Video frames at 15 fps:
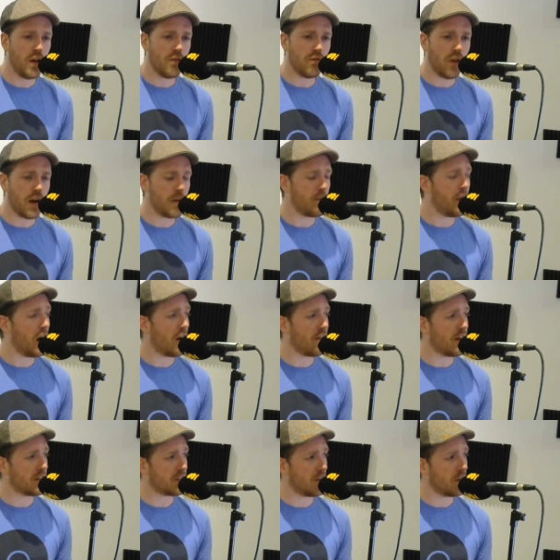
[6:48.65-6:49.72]
Riyad
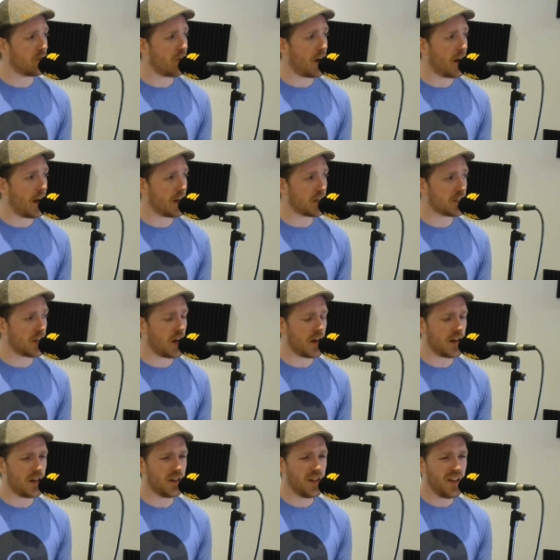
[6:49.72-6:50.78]
Mahrez on the right hand side,
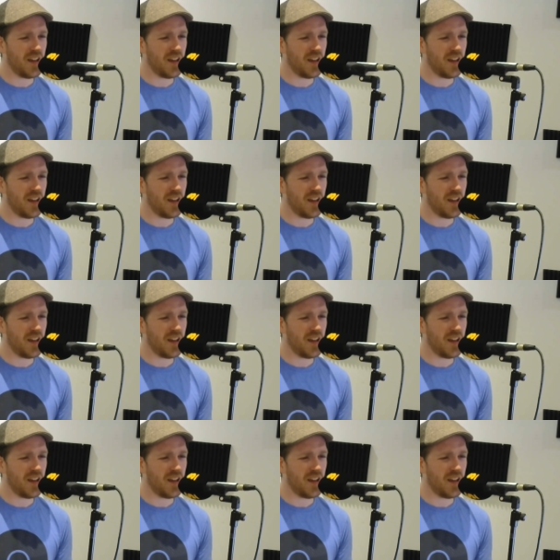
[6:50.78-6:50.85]
and